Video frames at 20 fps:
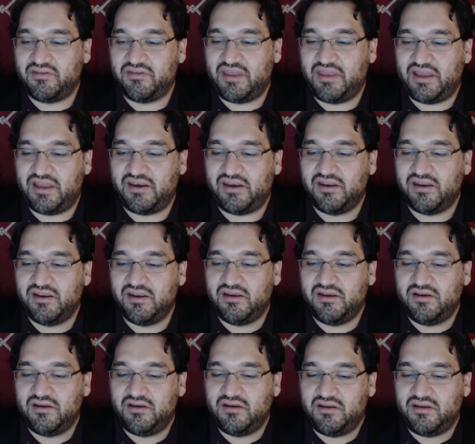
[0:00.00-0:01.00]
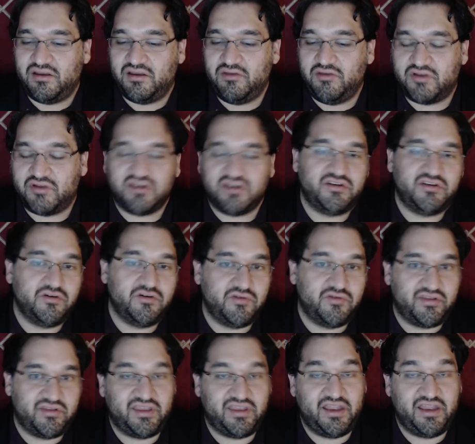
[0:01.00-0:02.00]
that you can
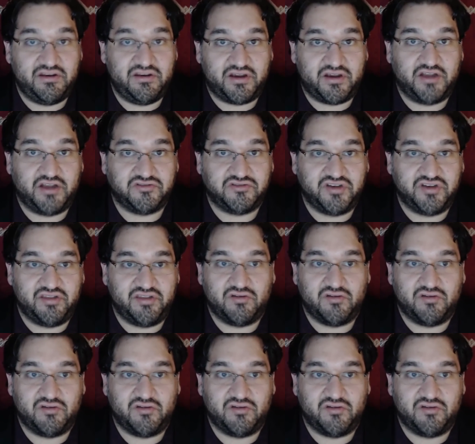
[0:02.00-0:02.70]
do to stay in your country.